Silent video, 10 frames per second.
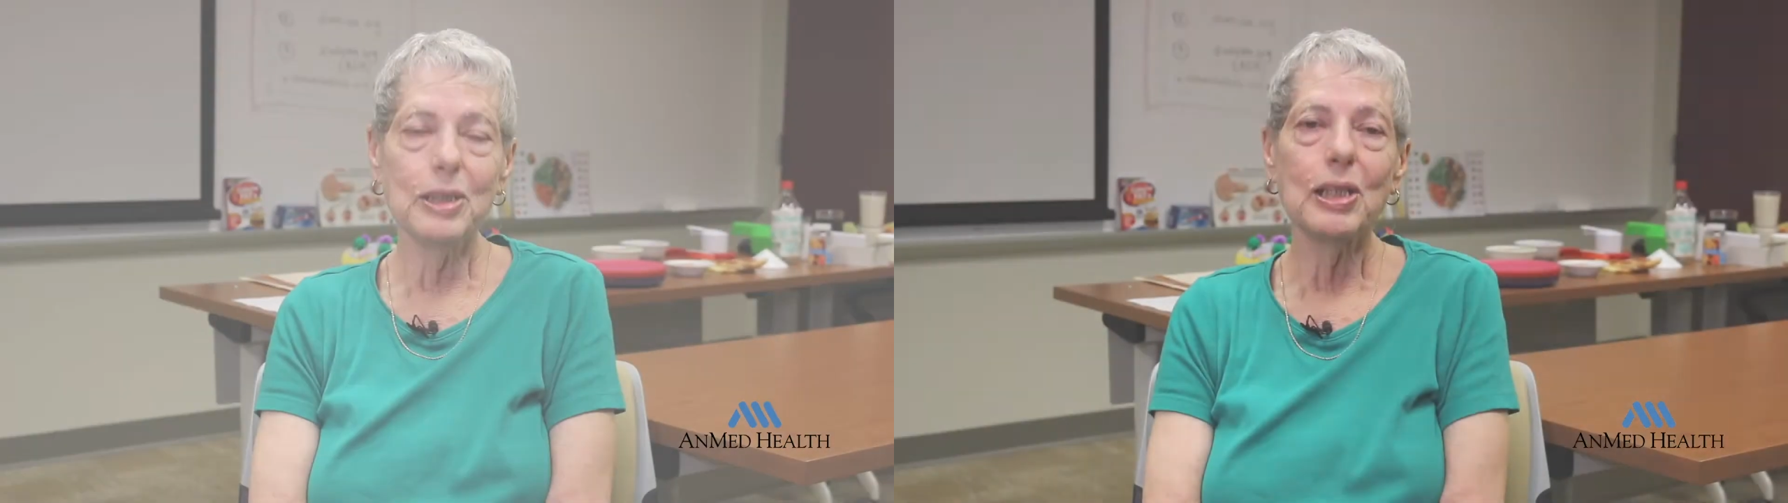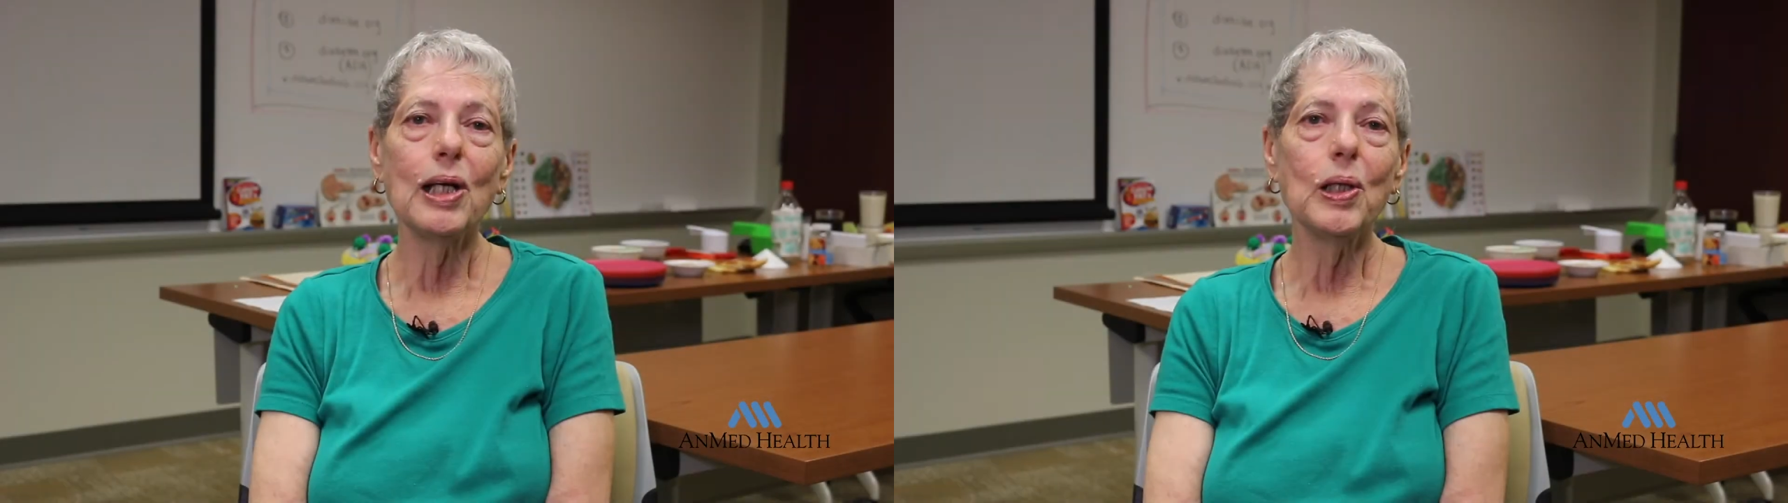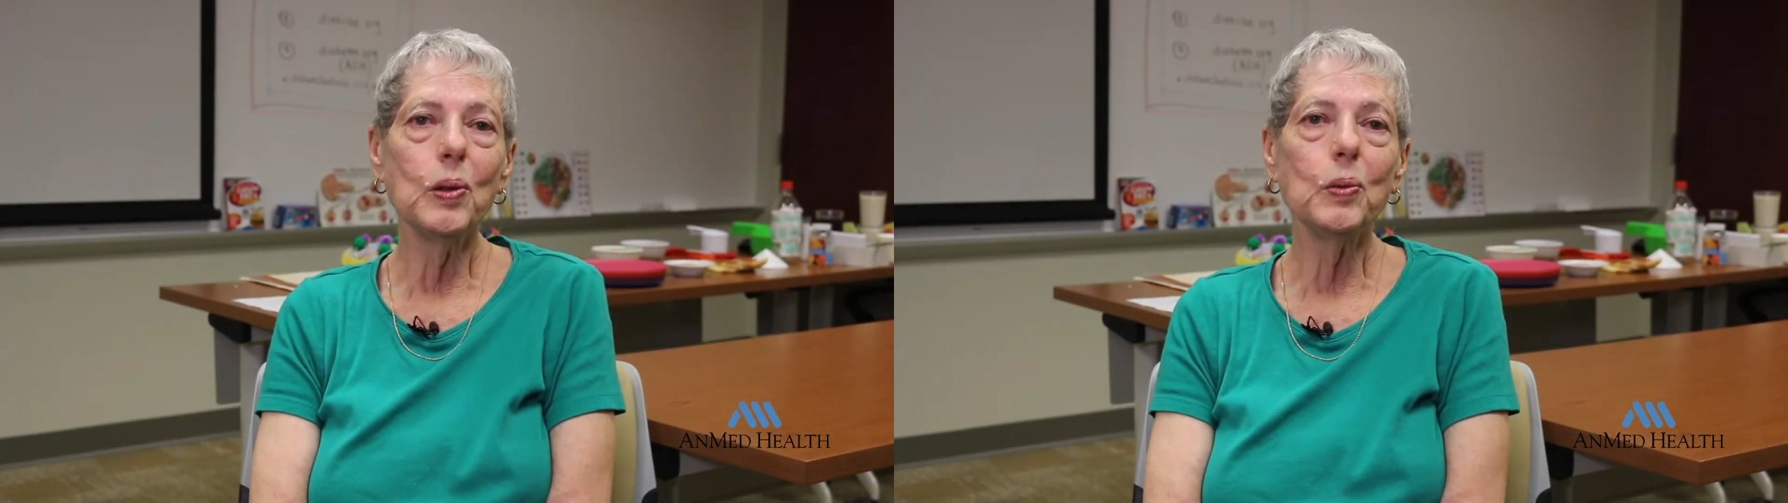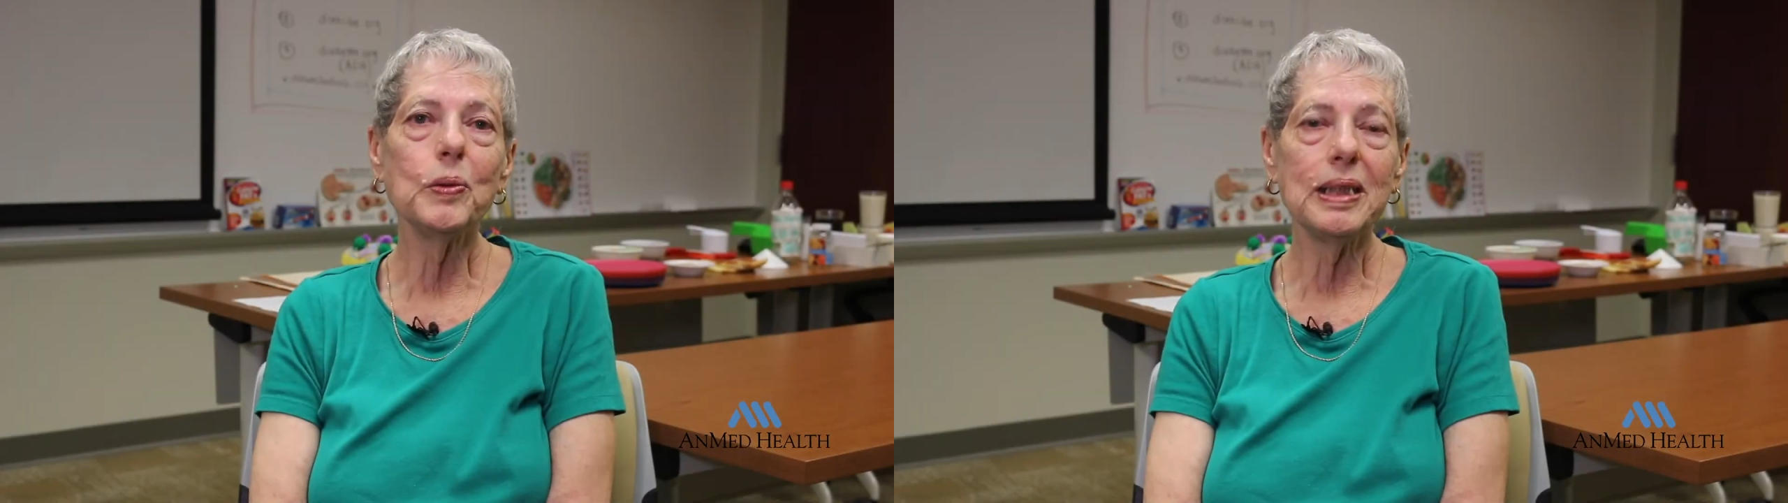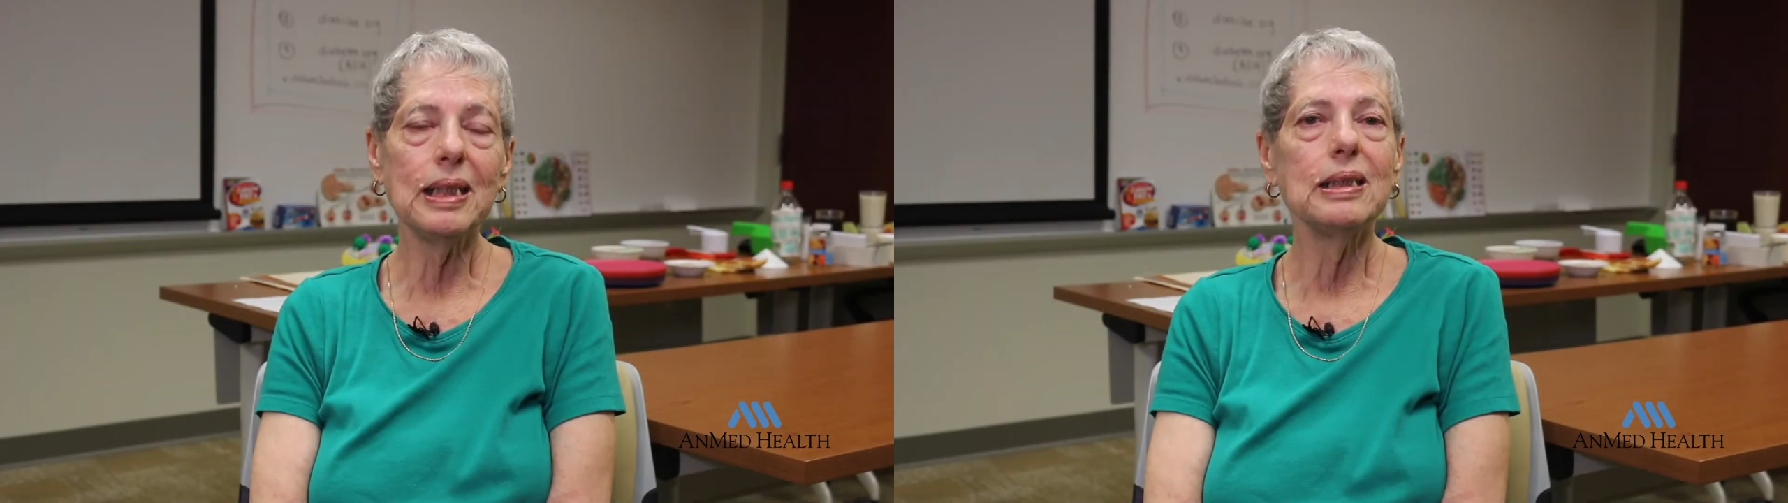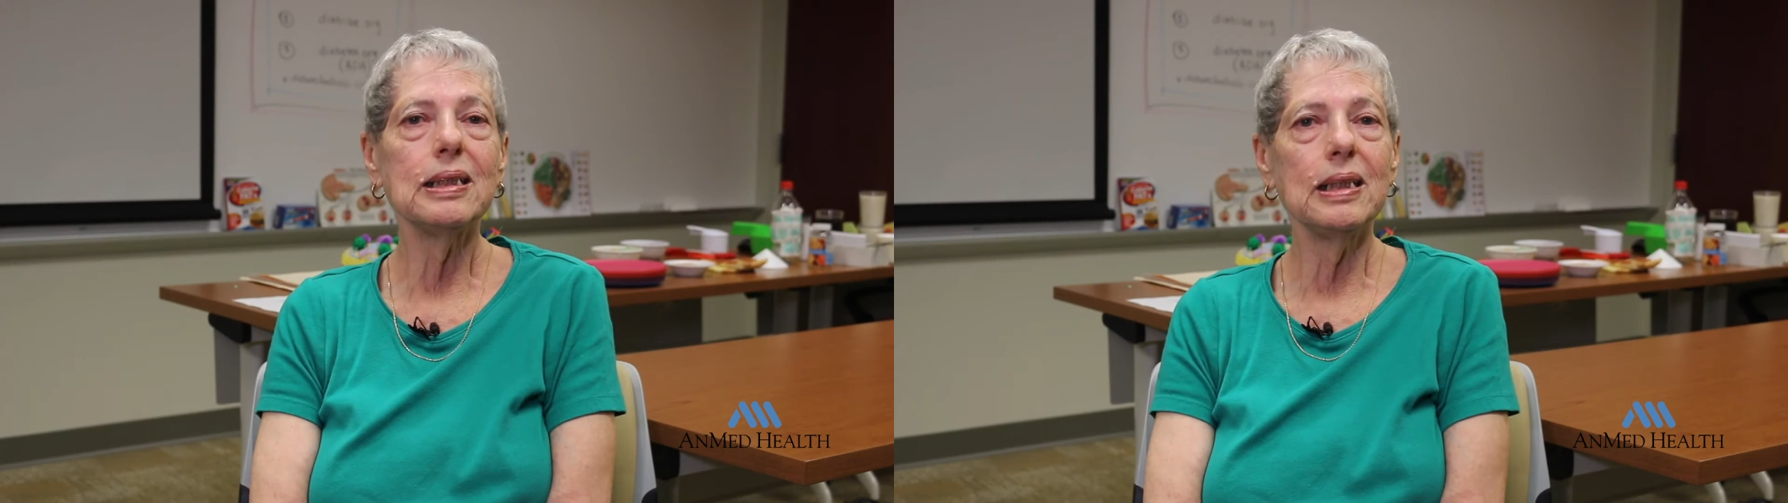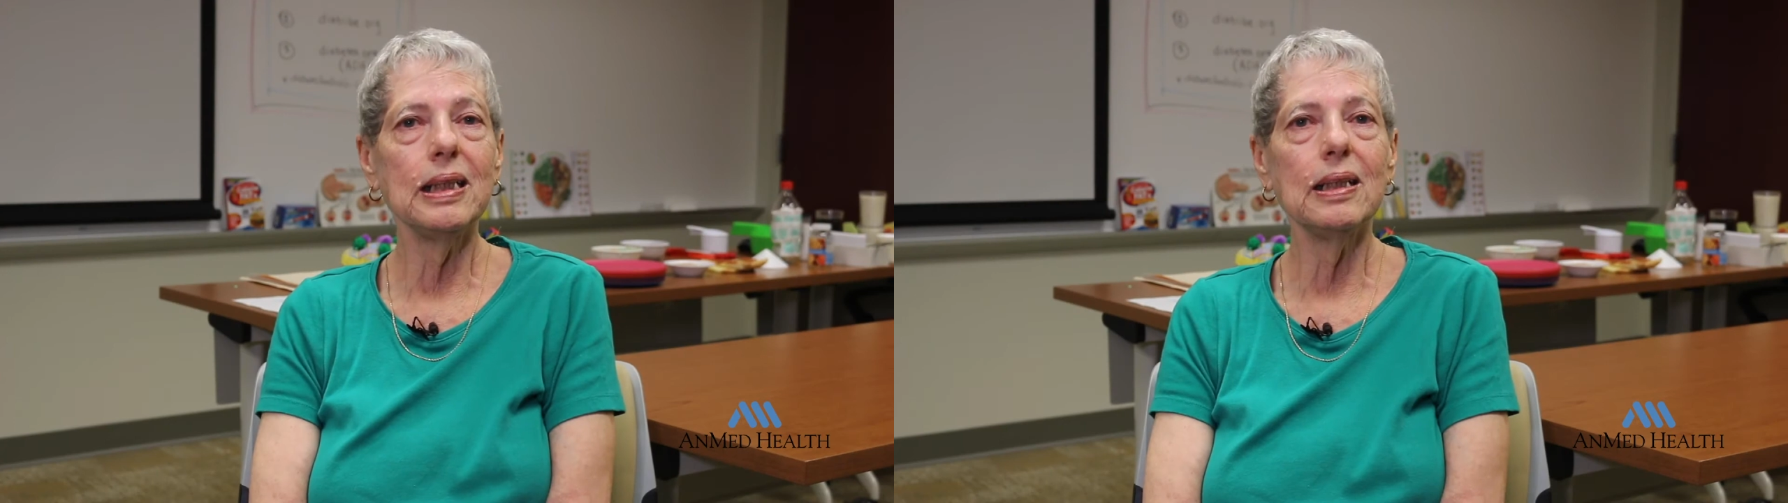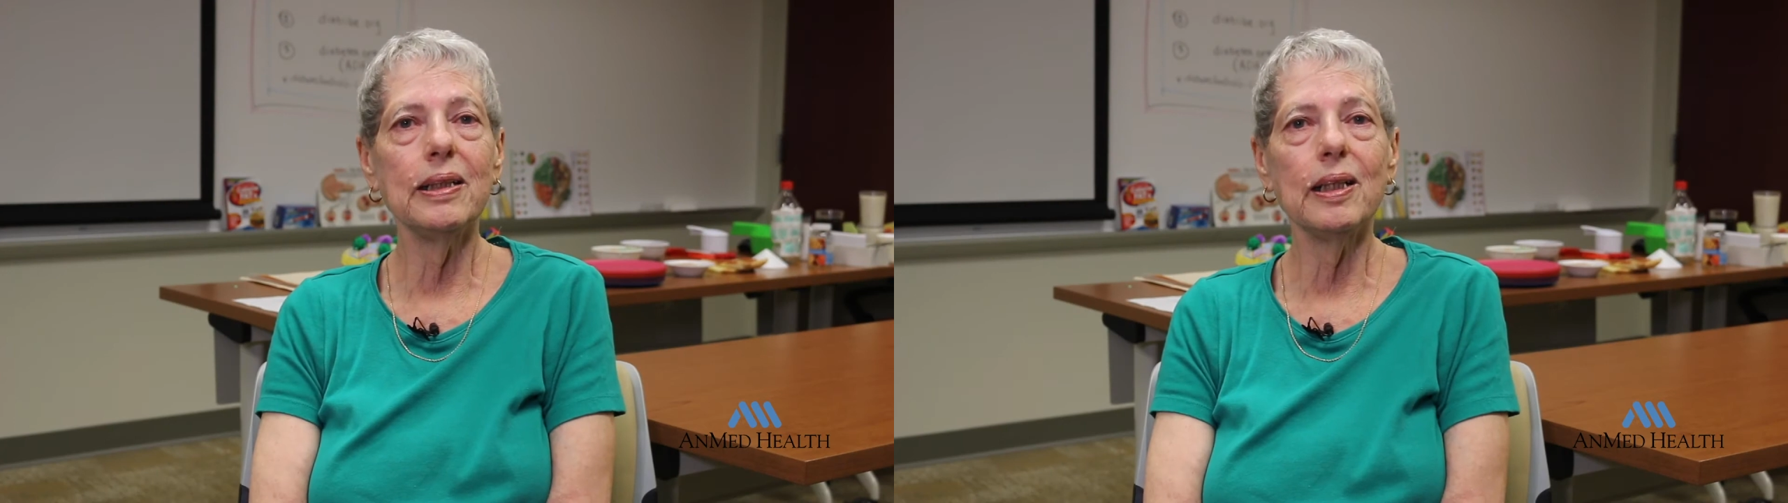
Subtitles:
told since then